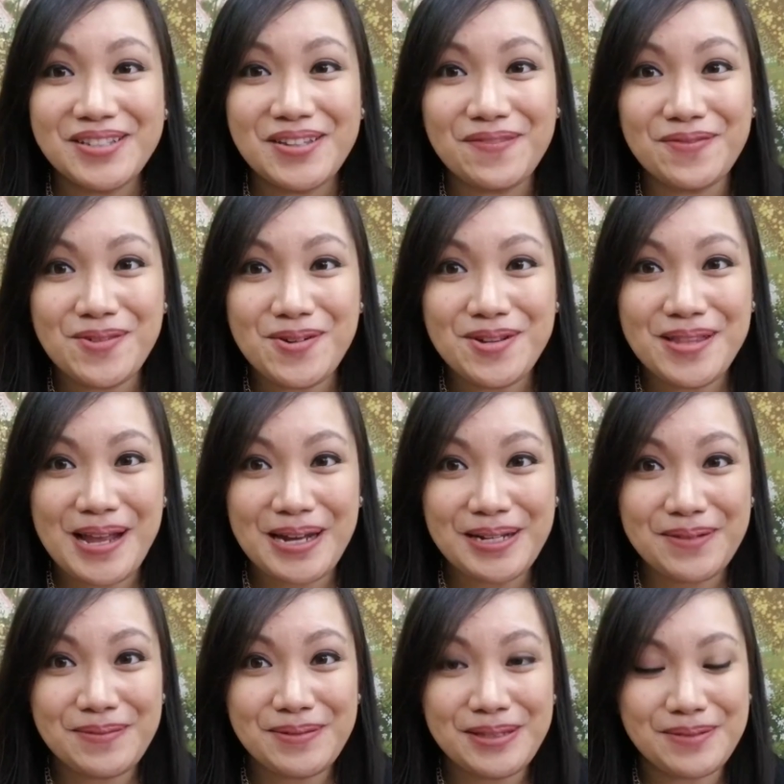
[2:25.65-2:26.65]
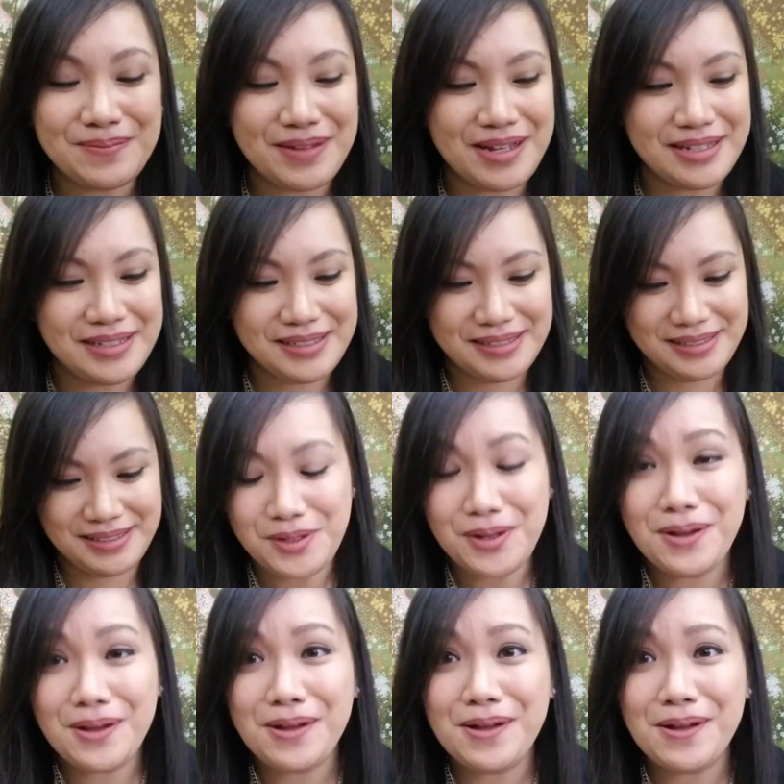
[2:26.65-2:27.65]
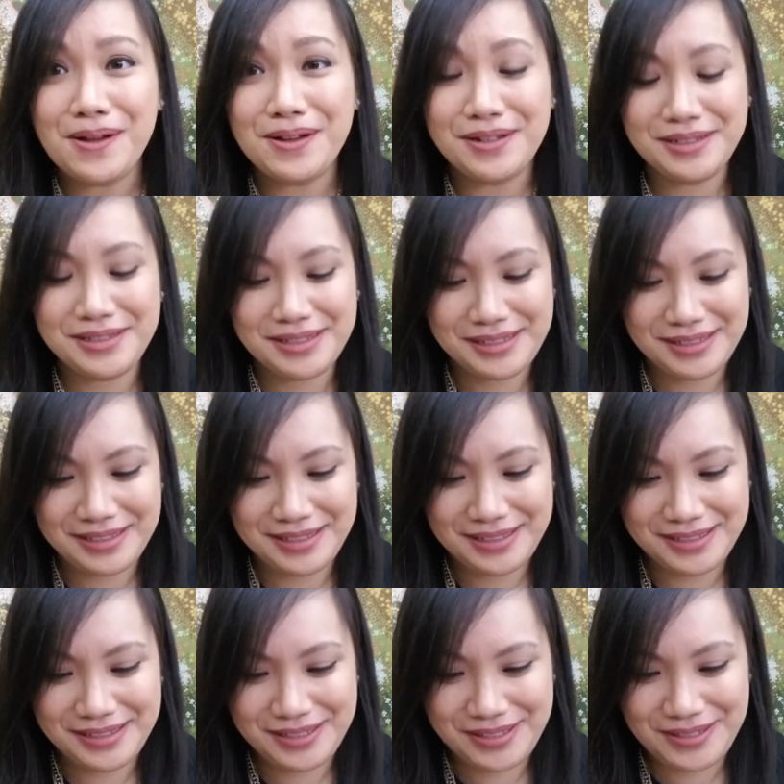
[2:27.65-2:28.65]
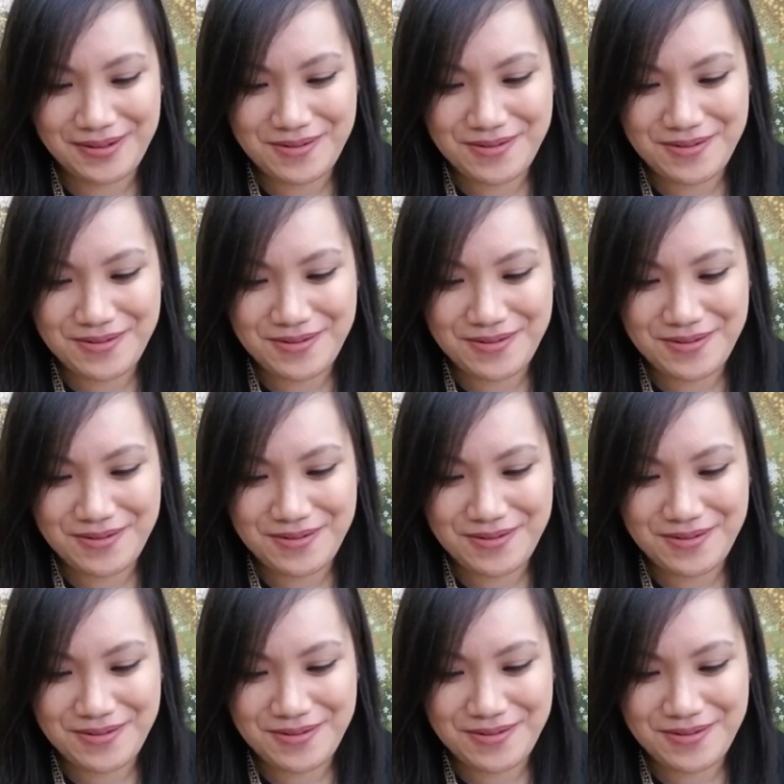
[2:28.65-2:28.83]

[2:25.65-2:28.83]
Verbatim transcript: the fourth item in the box. Aww, this is so